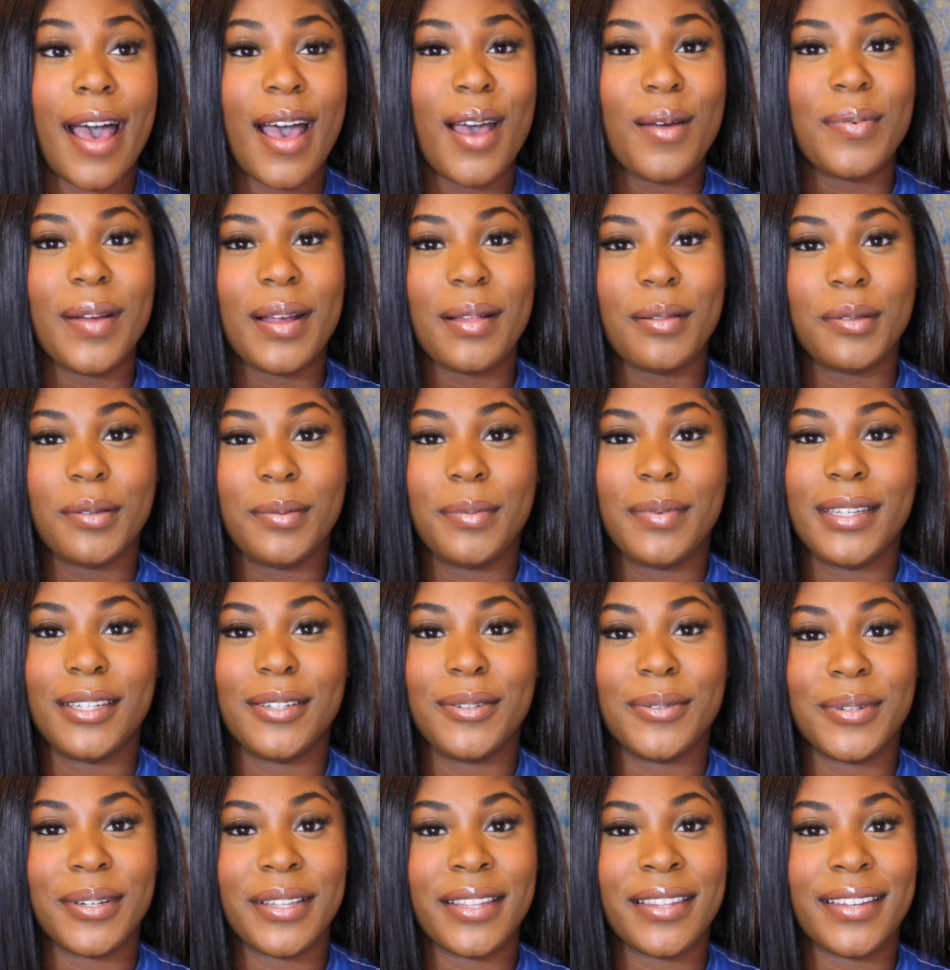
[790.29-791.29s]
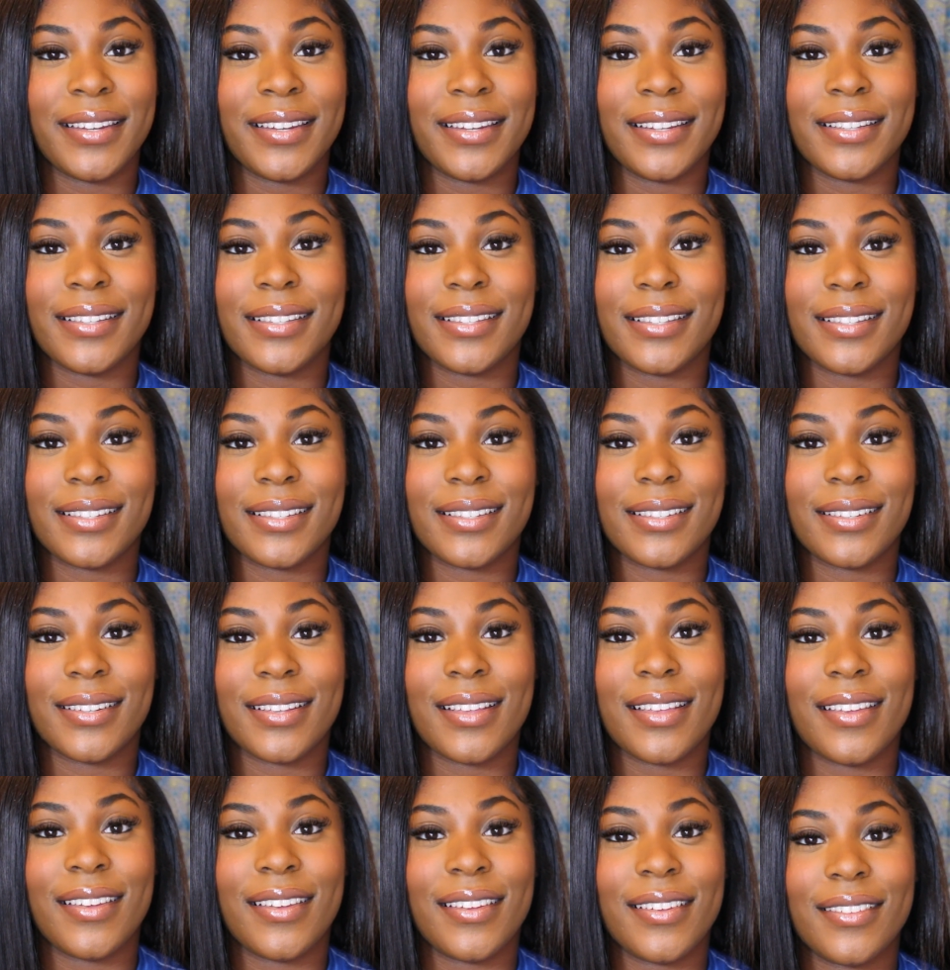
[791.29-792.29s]
I'll probably be doing this
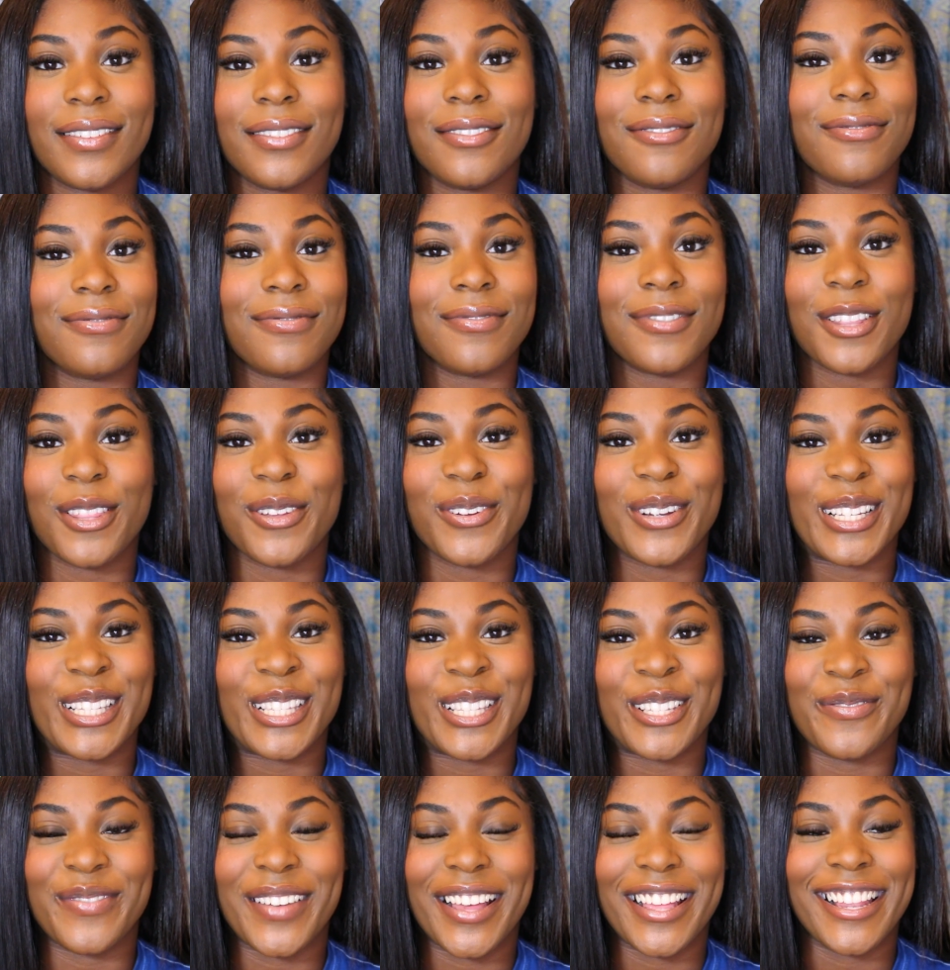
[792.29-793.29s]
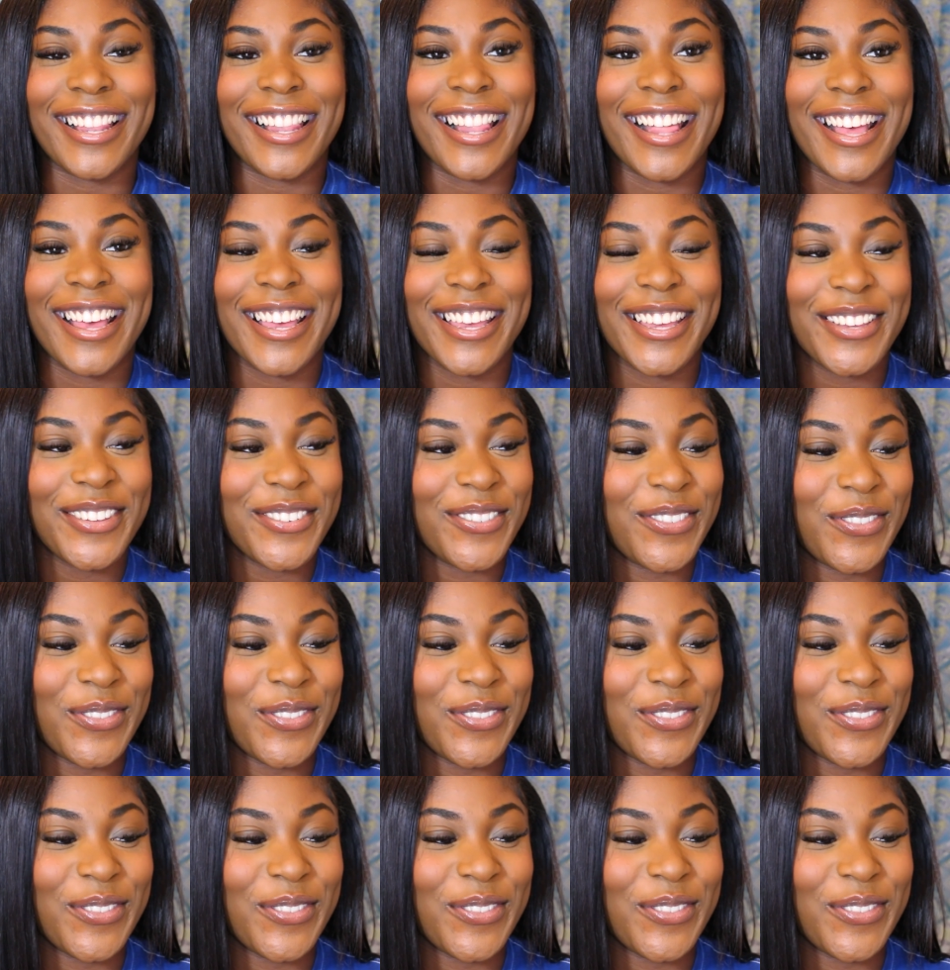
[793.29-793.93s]
for the rest of my life.